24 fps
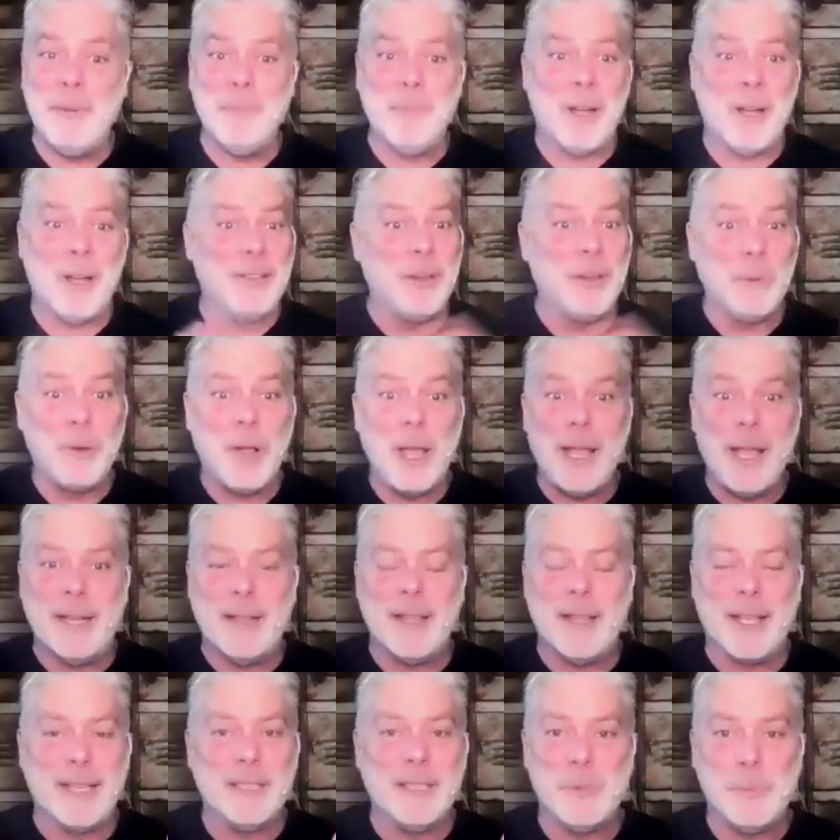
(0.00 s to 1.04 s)
meanwhile, you're
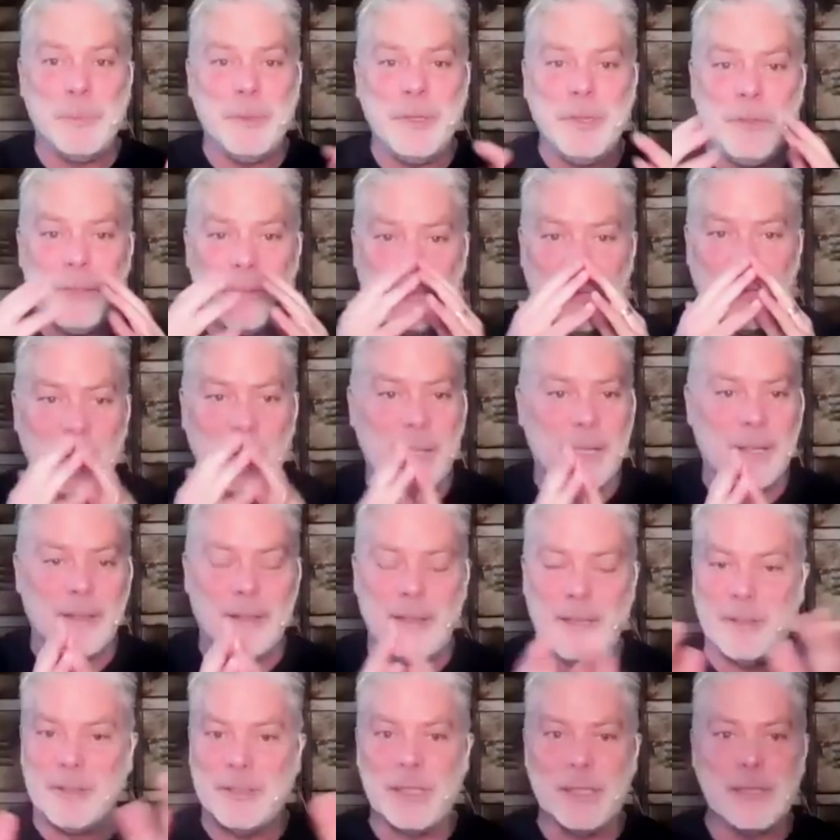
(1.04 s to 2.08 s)
right. Like it's beautiful
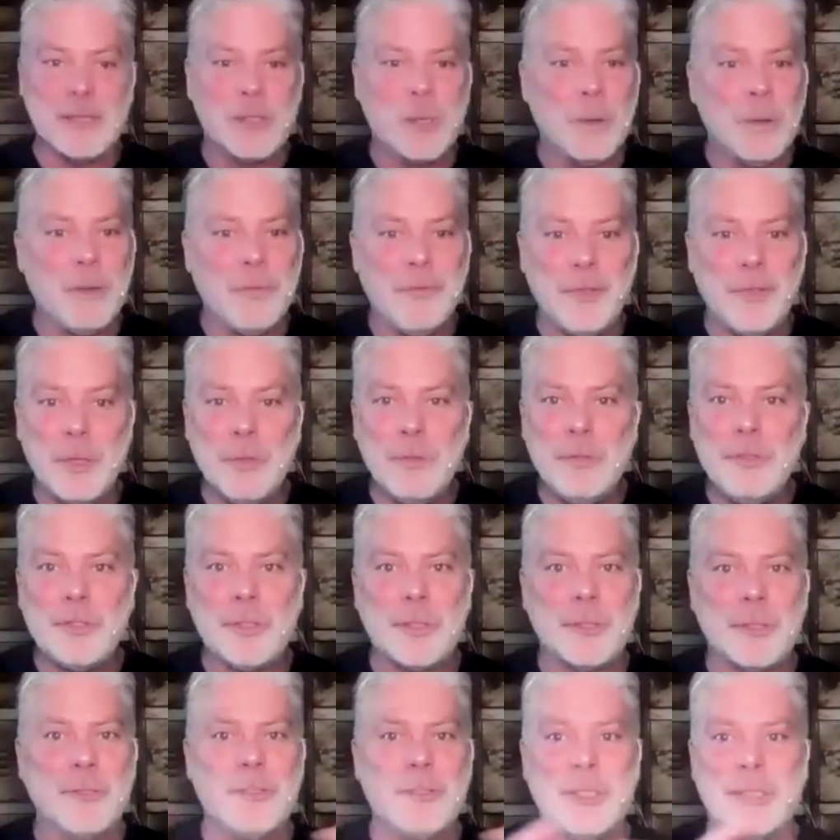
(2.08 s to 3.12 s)
that there's this whole
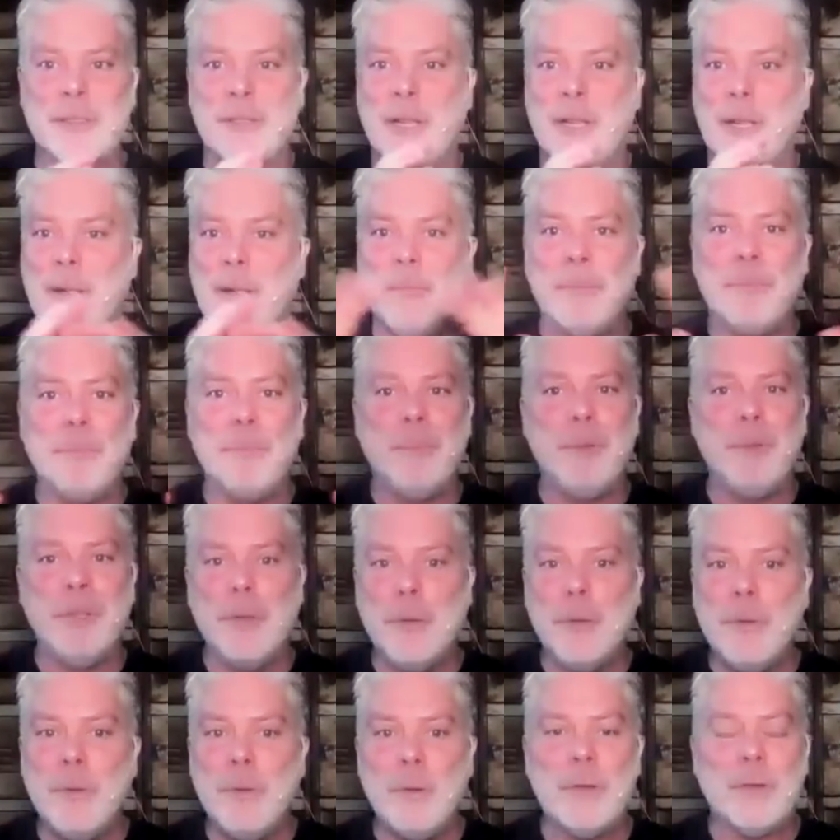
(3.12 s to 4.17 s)
future just
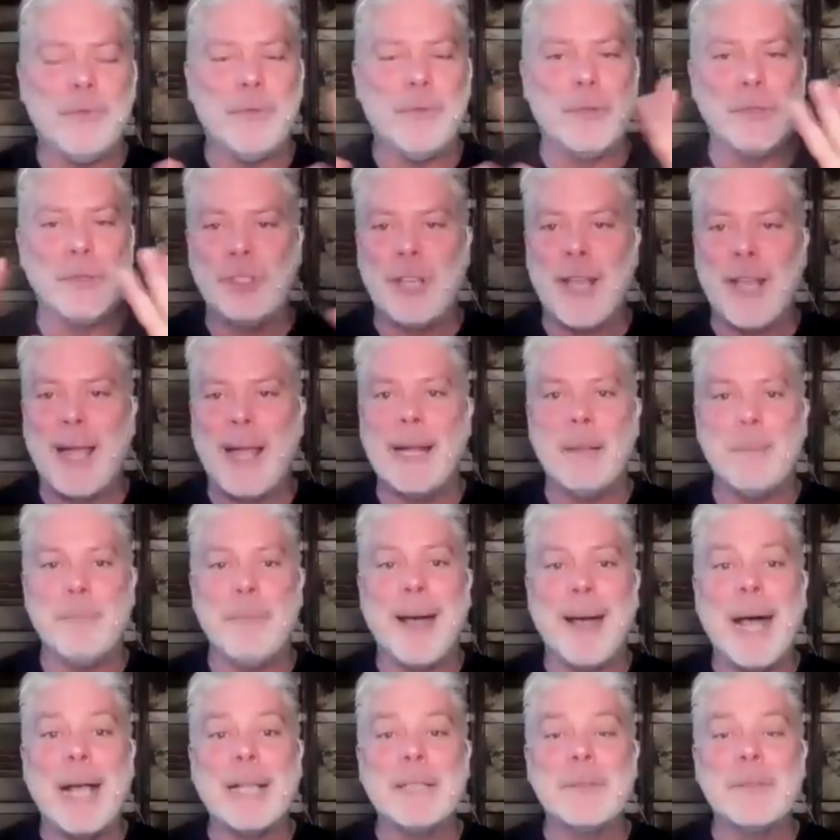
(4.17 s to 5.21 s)
beautiful, shining,
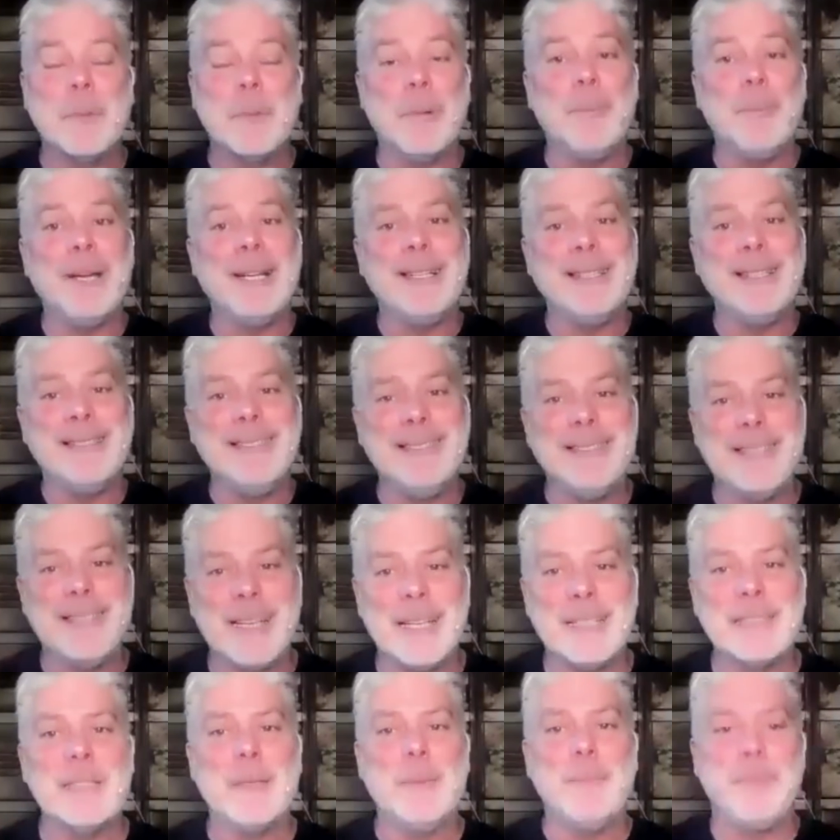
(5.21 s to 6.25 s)
possible, but it
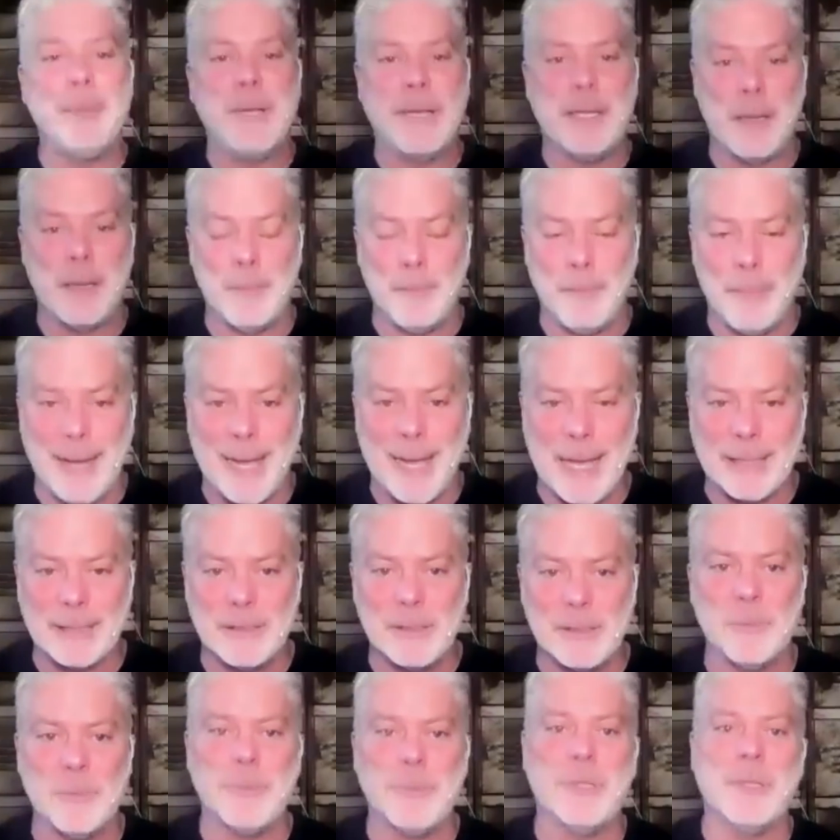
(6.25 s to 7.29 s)
doesn't become
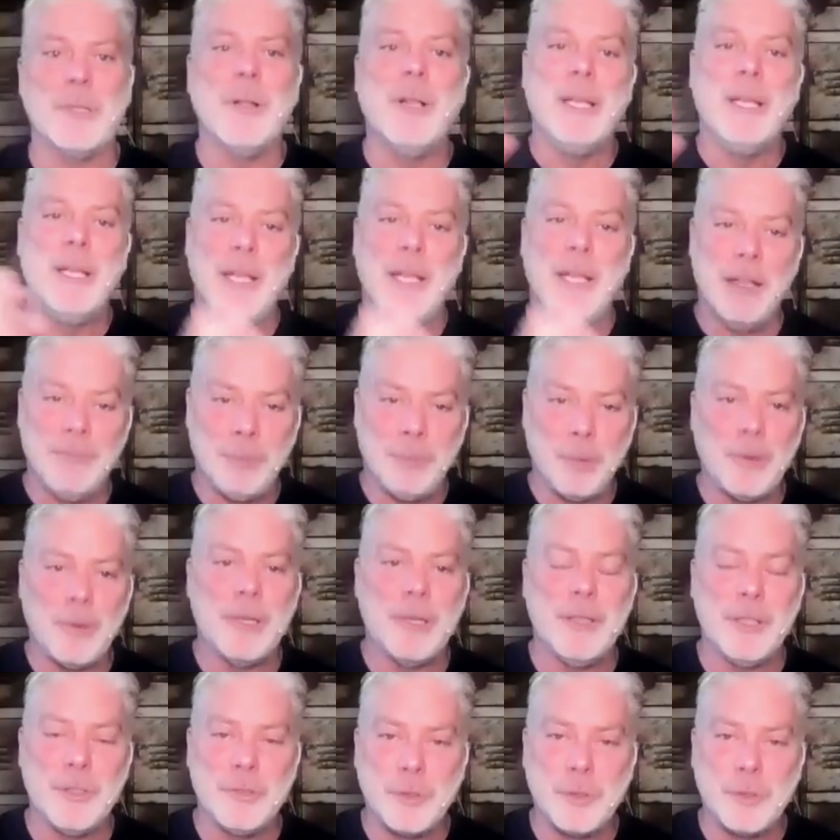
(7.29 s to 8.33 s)
possible if we're
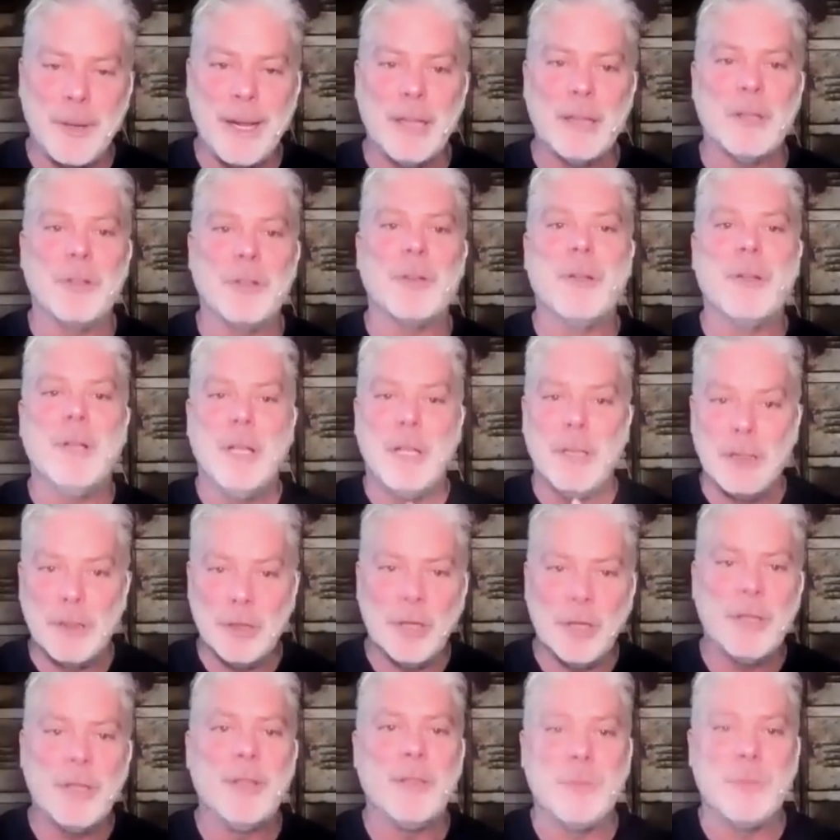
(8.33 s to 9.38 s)
in the trailer
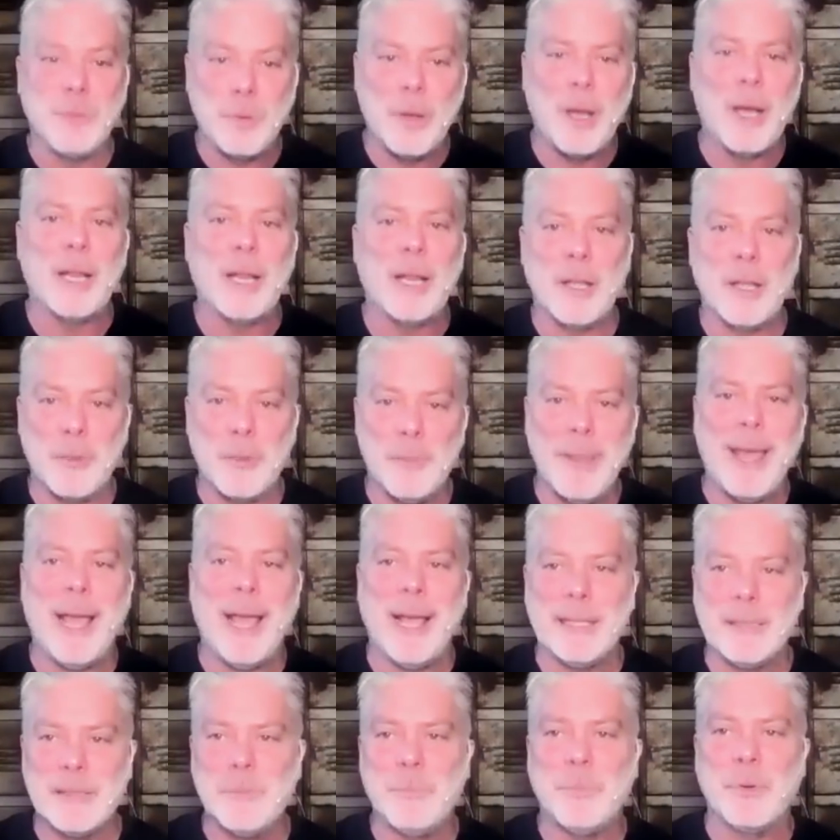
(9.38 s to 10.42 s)
looking through all our
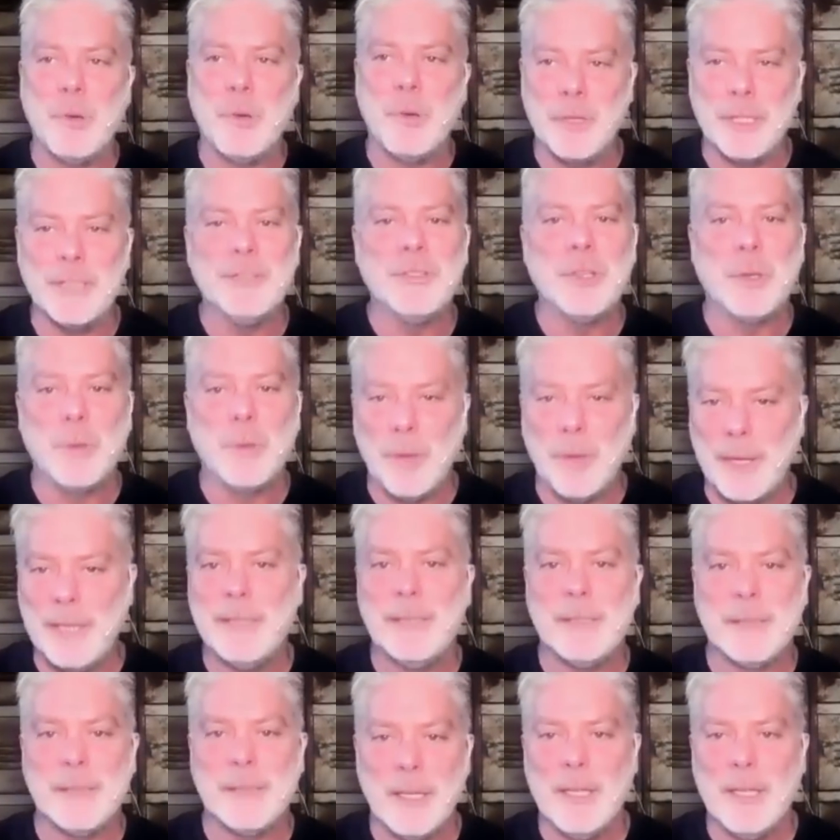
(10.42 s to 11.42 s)
past broken toys.